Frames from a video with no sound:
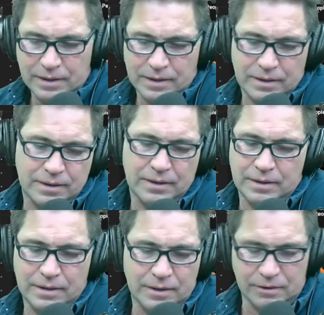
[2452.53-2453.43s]
uh,
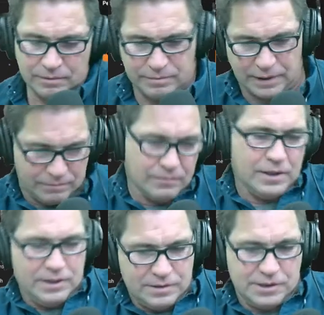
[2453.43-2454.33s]
you know, like one
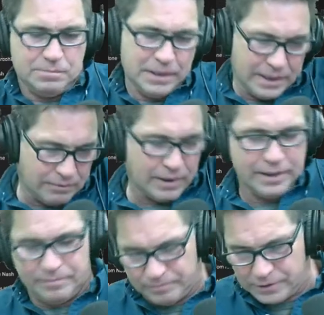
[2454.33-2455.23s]
of these this big,
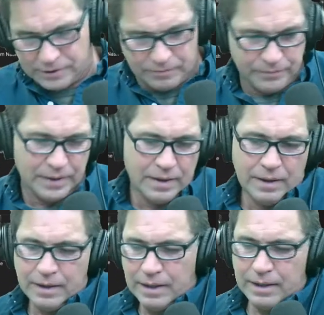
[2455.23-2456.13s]
right? So,
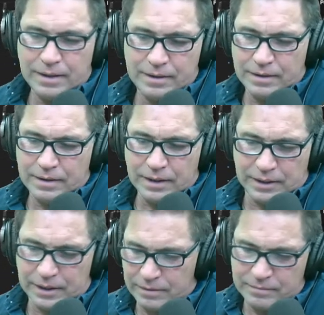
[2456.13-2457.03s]
uh,
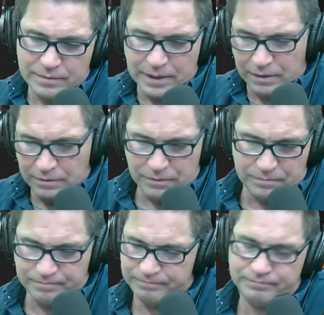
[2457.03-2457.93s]
again, I don't know.
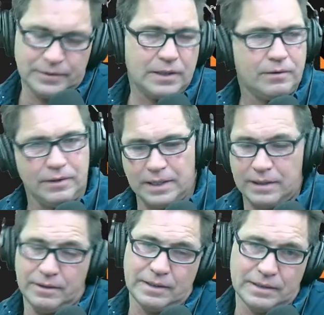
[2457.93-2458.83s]
You know, you
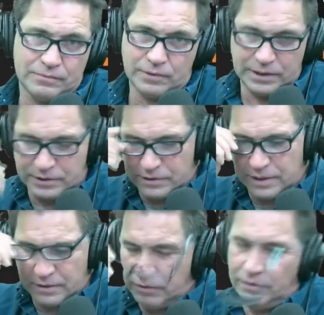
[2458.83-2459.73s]
got you guys really just
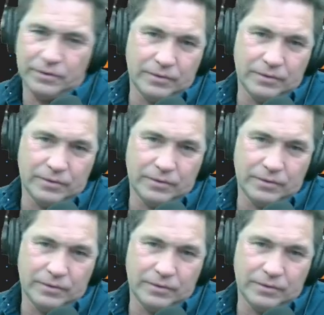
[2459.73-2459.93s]
got to do your